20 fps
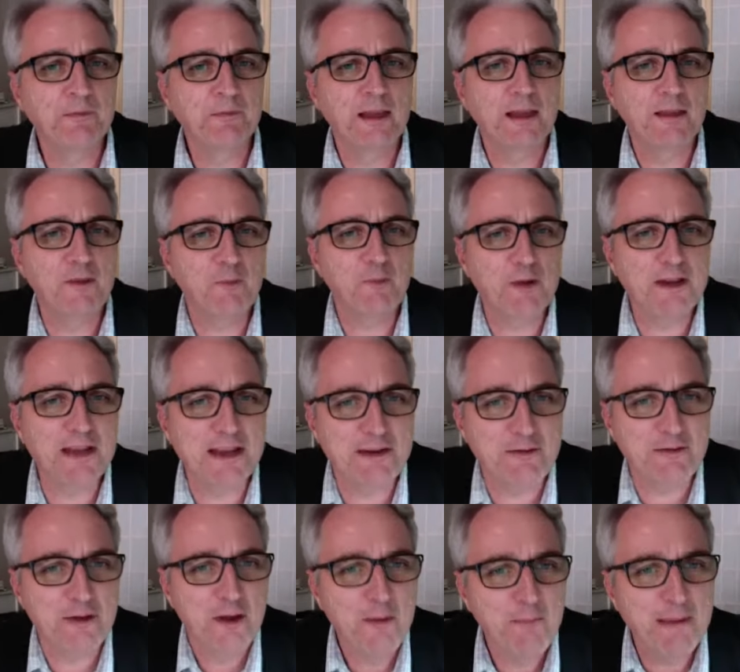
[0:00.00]
and that we need
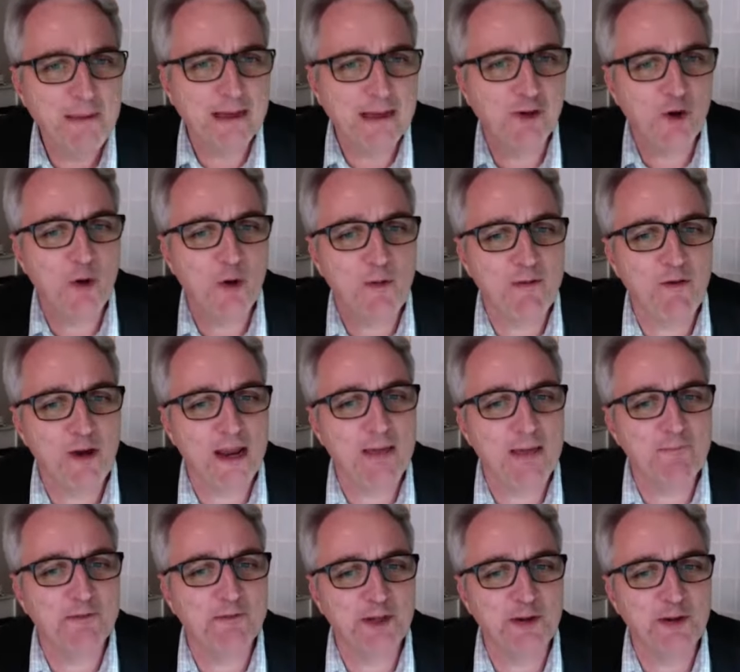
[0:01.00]
to make sure we've got
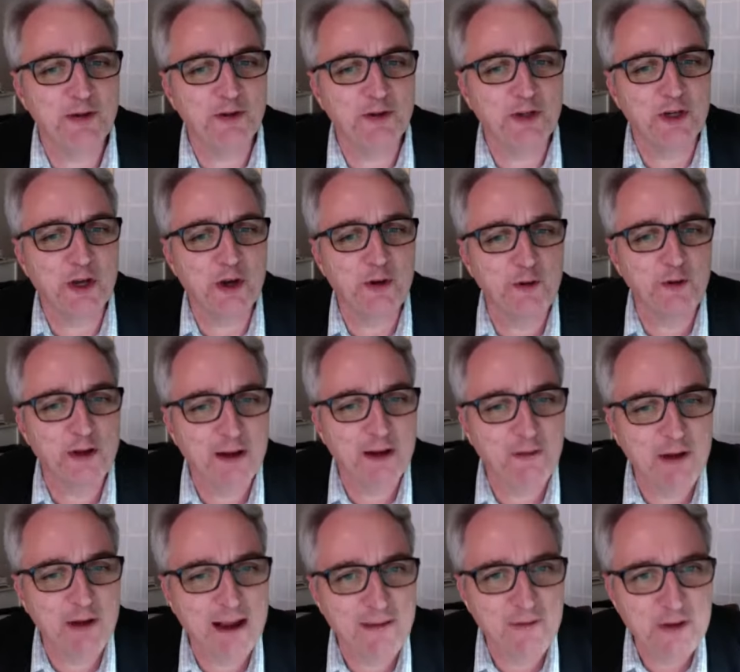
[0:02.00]
absolute security
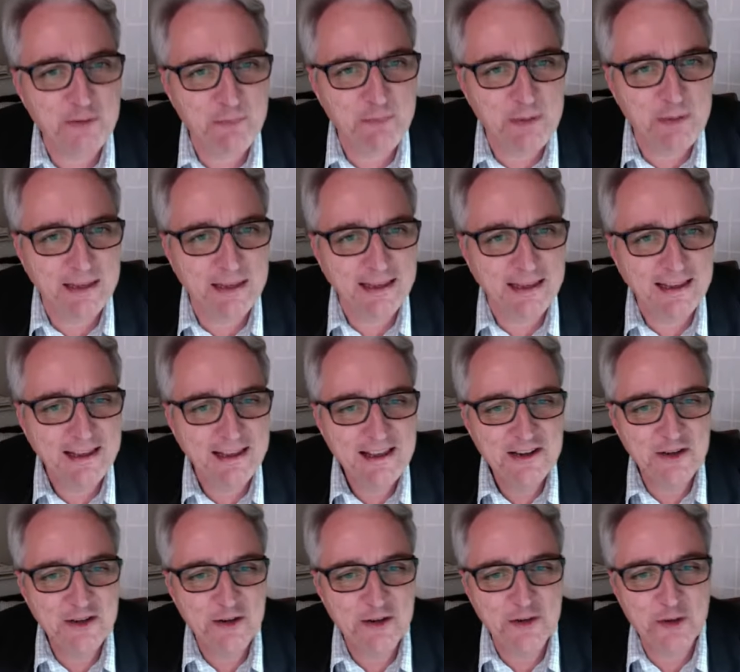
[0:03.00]
around this building
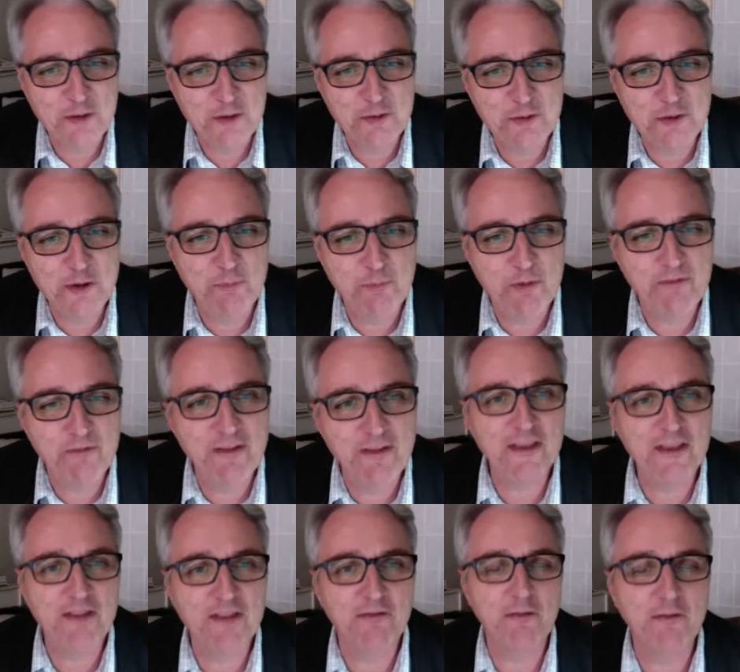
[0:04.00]
to prevent
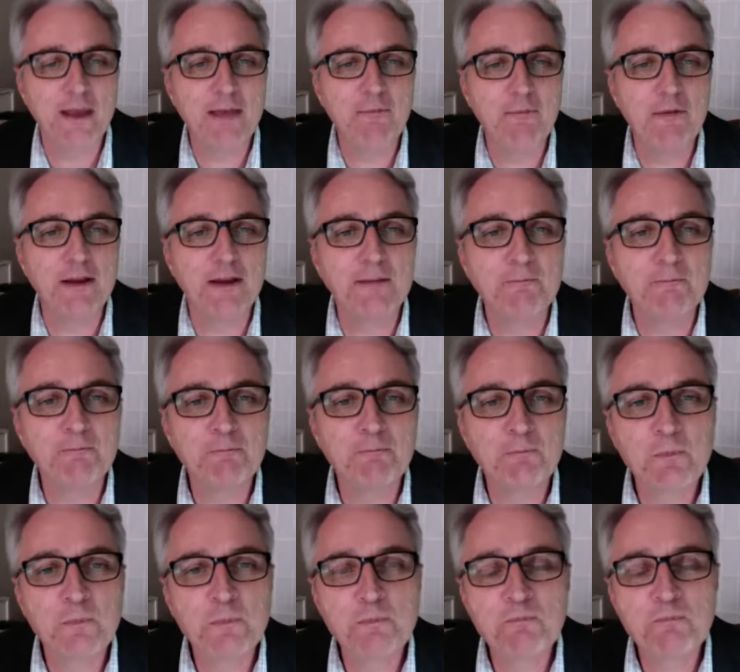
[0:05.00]
that from happening,
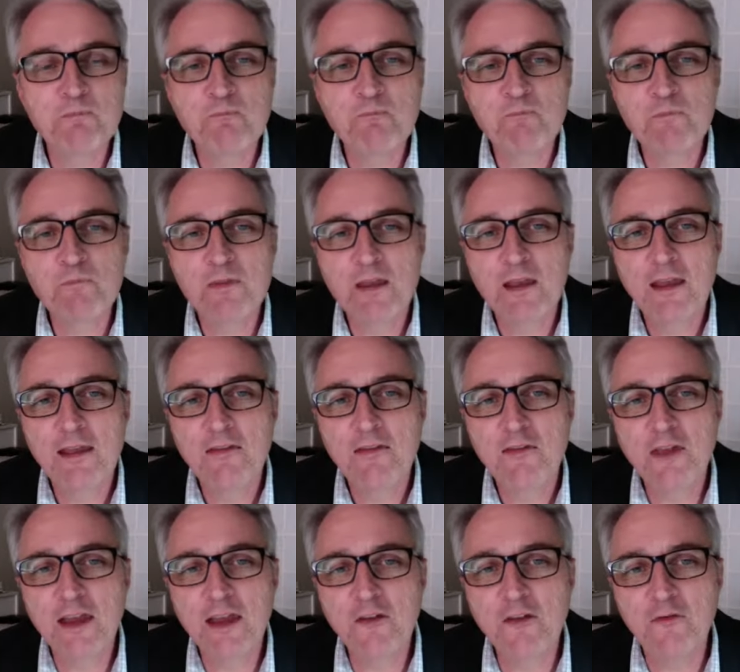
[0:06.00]

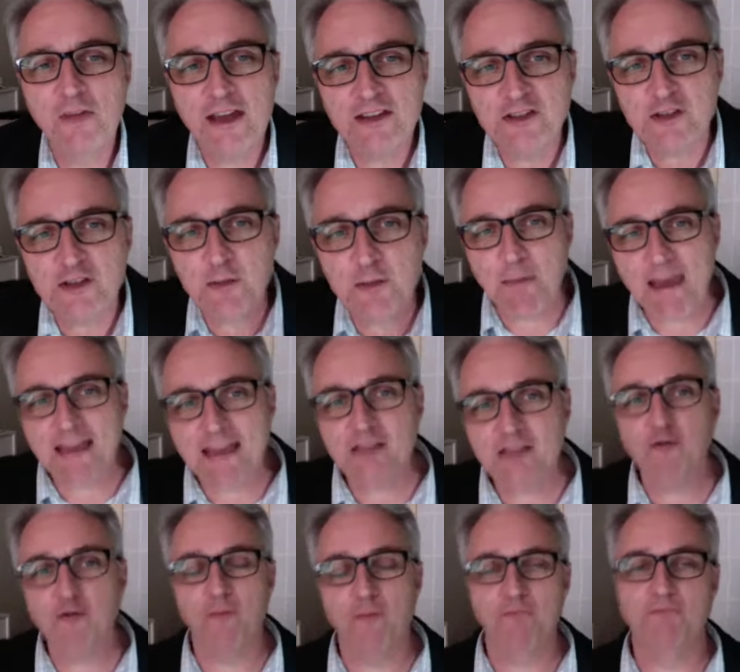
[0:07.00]
then that's the
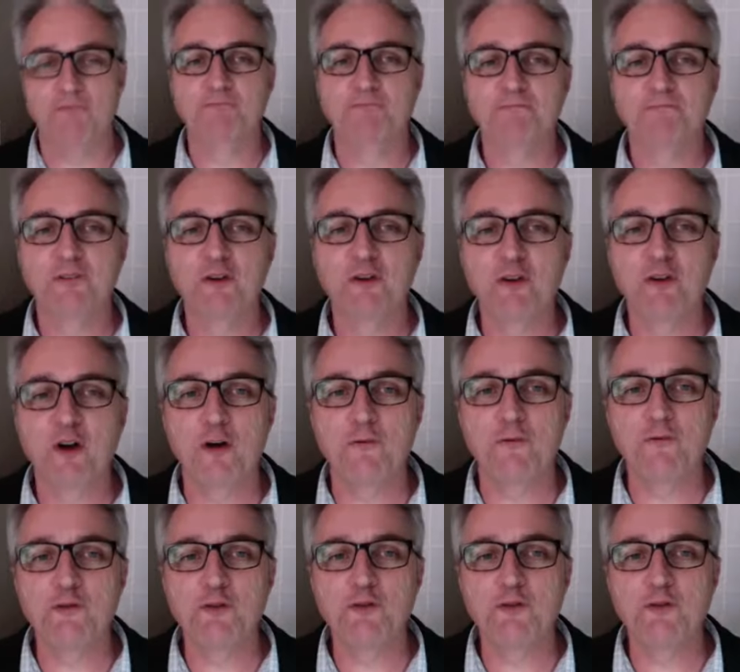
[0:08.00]
backdrop very
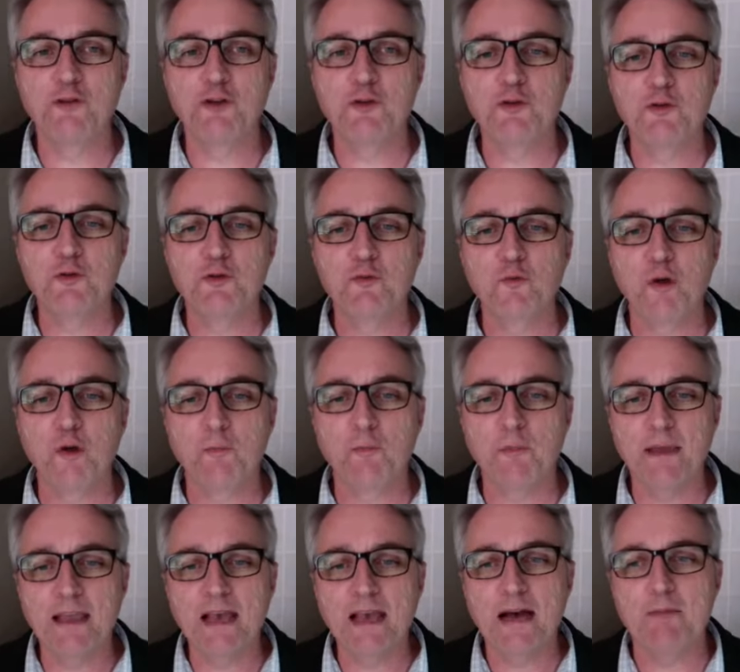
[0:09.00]
often to what
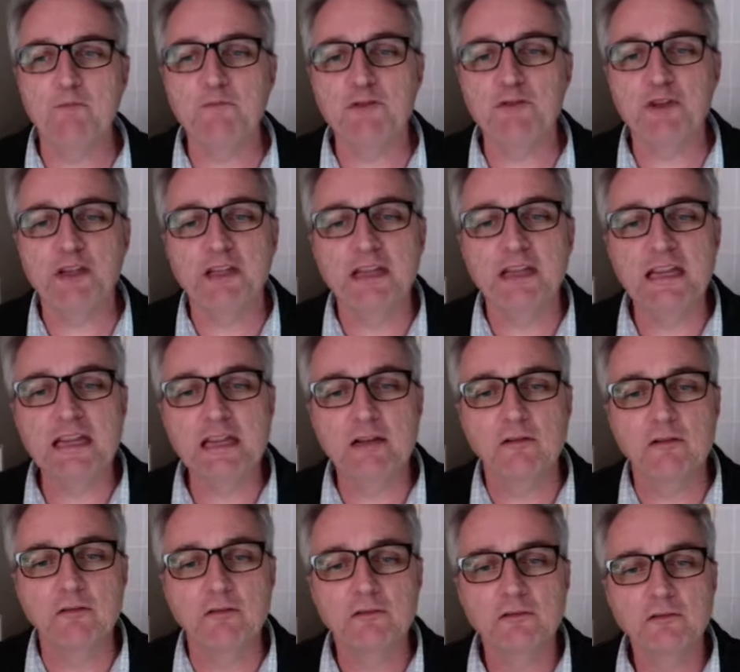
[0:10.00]
becomes the
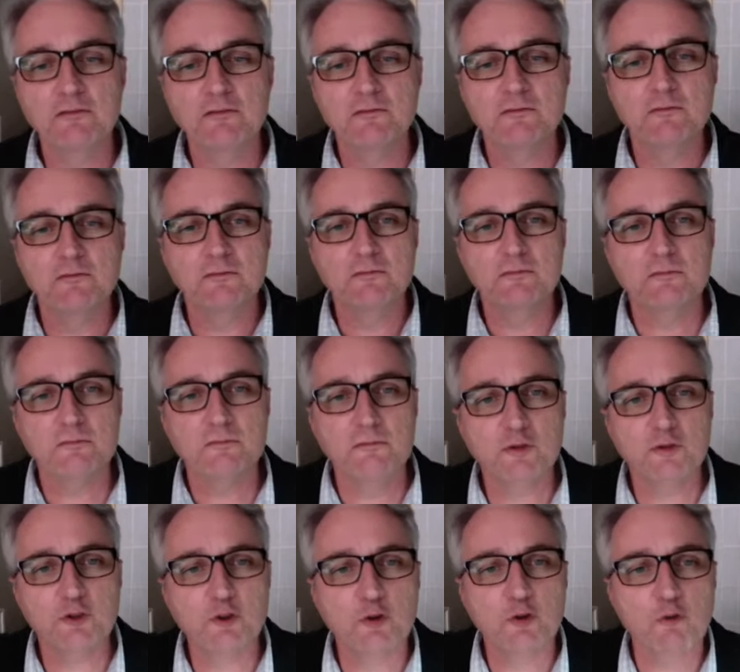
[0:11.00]
legal
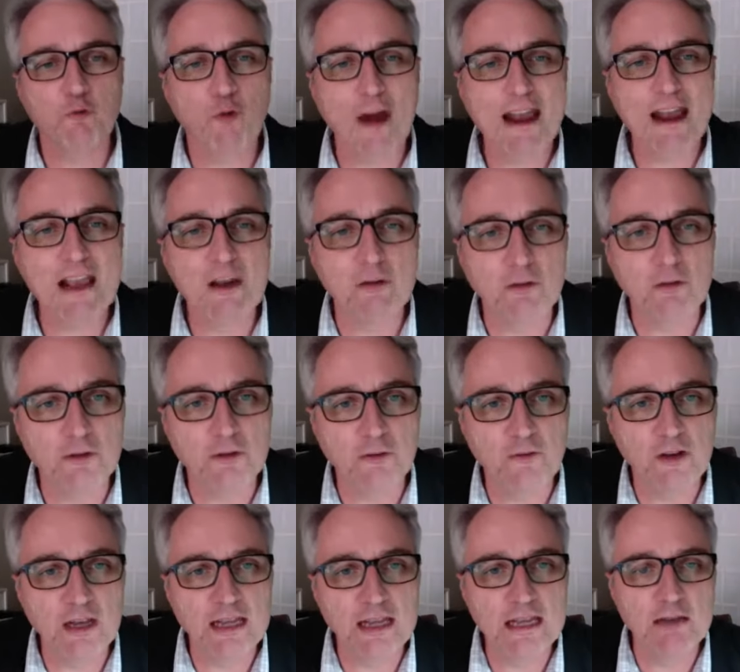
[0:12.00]
wrangles and
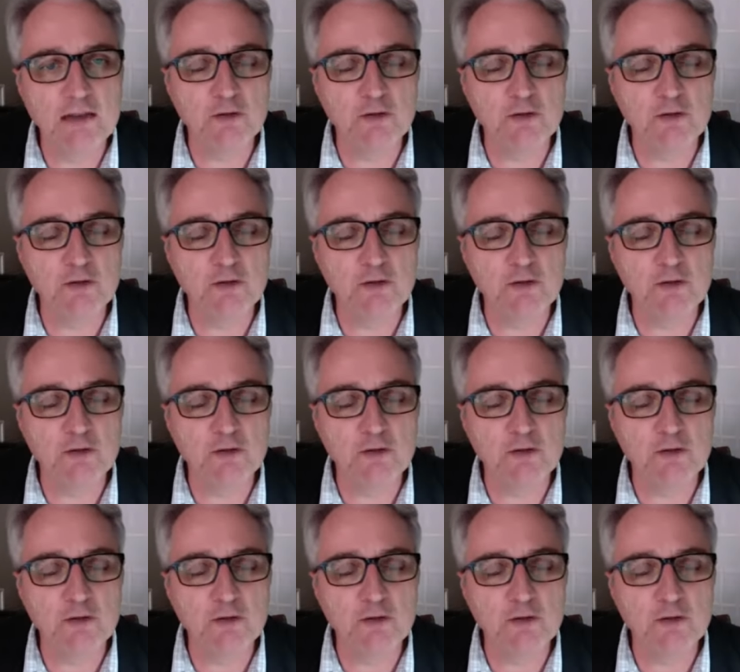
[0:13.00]
the legal